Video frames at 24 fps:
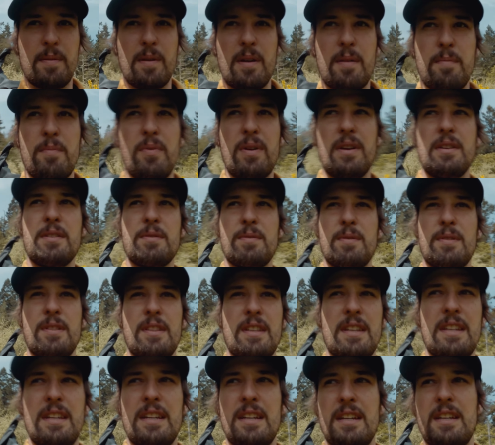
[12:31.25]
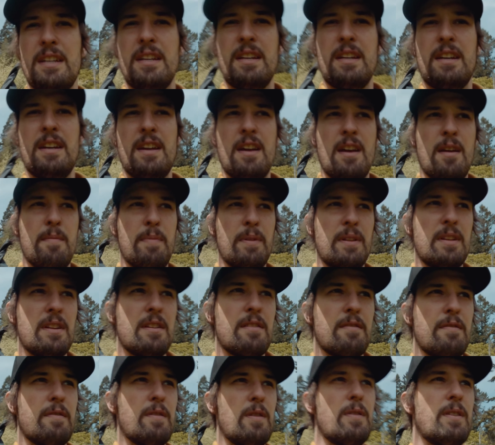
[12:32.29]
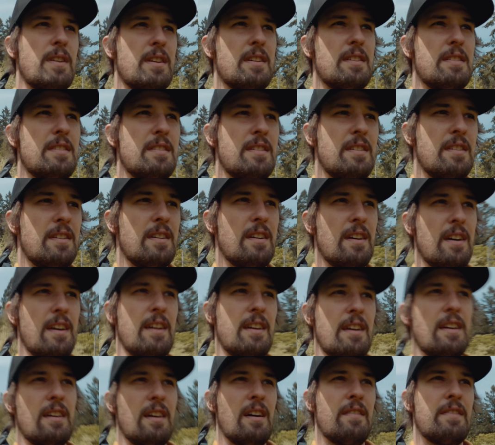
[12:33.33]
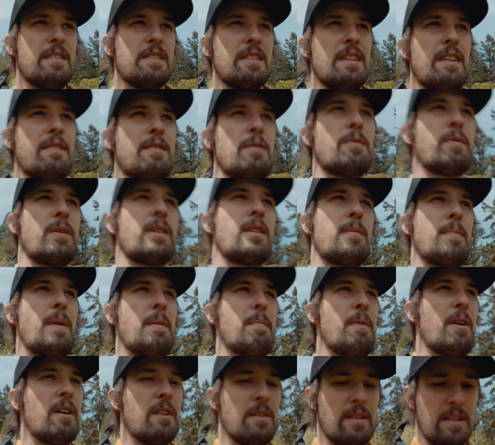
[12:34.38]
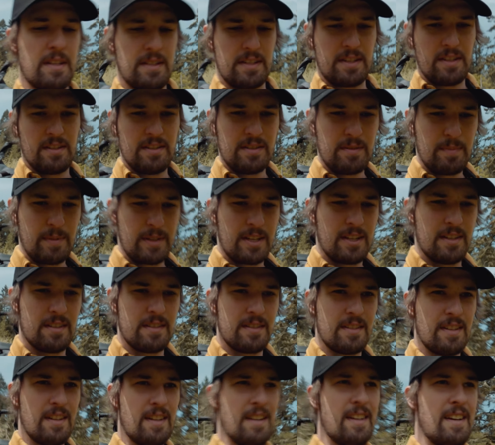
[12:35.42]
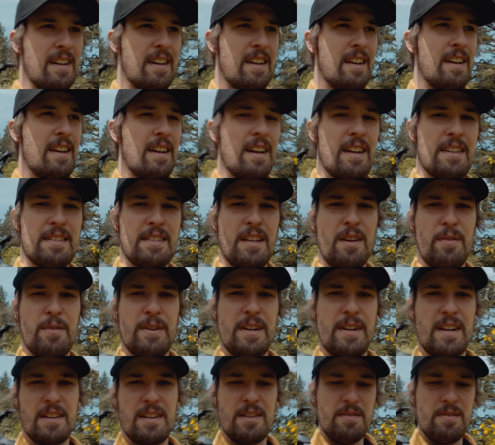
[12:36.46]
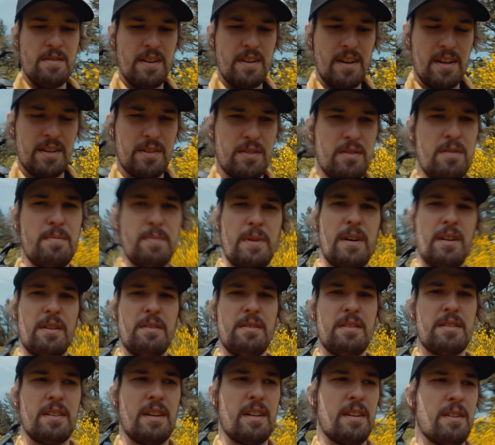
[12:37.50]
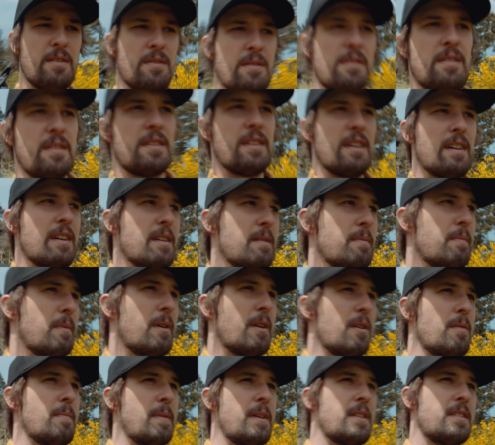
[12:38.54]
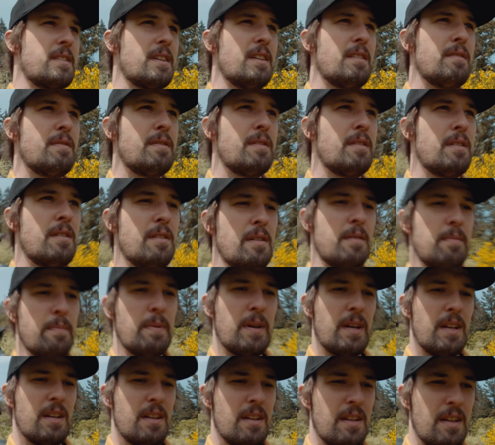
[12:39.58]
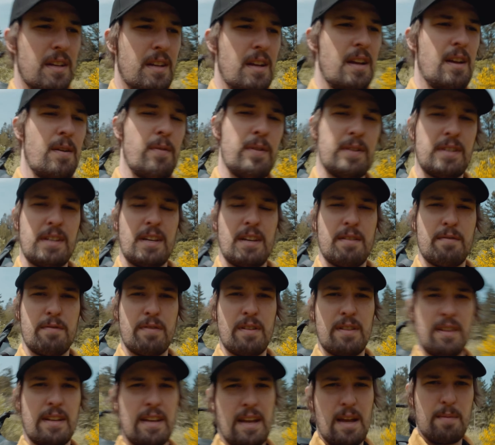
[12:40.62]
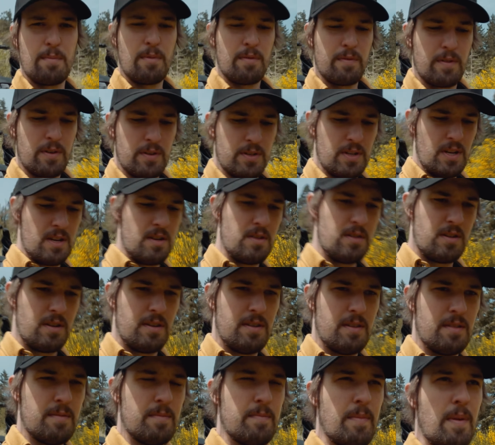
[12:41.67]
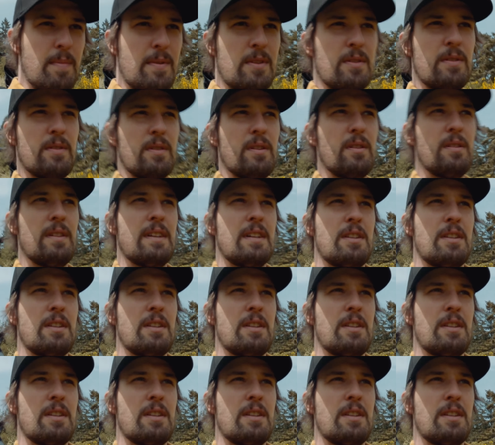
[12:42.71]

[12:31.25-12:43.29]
Impressed with the ability to focus. I obviously have to work on my modeling skills because that's not what I do. I shoot models, I don't model myself, but I want to get in front of the camera for a change, maybe do a little